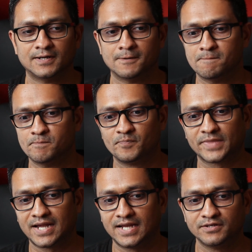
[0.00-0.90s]
um,
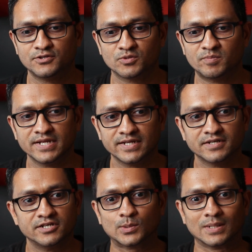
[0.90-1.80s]
and to bring
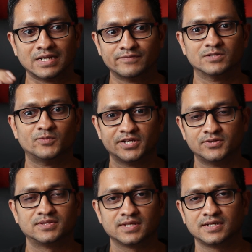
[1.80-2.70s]
it into a level where
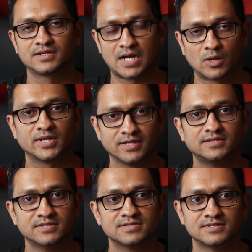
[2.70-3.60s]
you think, okay,
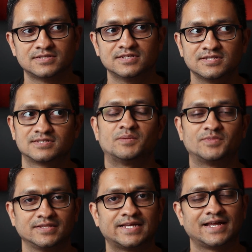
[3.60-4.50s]
this is this is
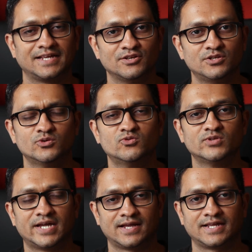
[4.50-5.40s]
something that I can
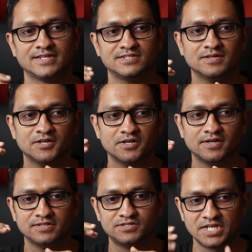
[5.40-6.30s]
do, that I can
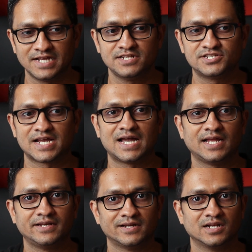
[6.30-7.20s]
change,
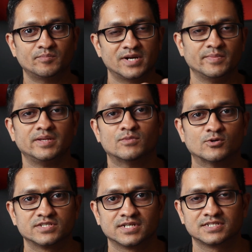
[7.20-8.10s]
and it'll bring me
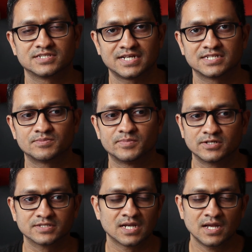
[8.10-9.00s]
more success.
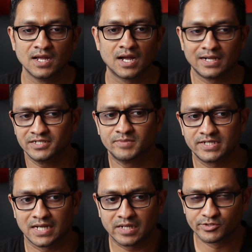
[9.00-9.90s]
Because
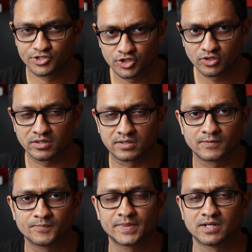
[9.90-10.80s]
ultimately, I'm sure
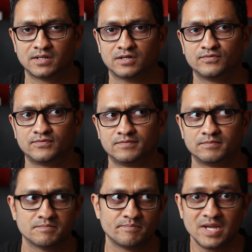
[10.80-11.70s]
uh,
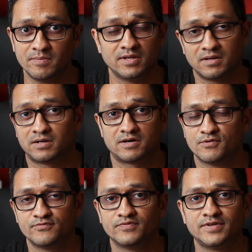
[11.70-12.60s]
maybe
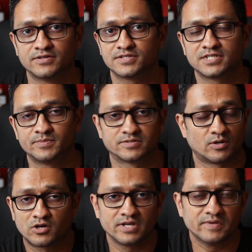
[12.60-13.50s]
around fifty or sixty
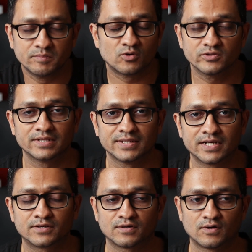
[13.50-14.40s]
percent or even more than
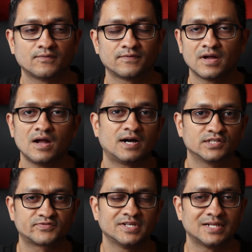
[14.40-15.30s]
that of
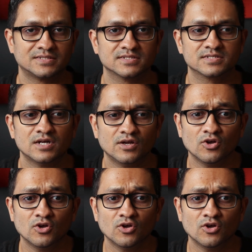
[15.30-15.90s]
us freelancers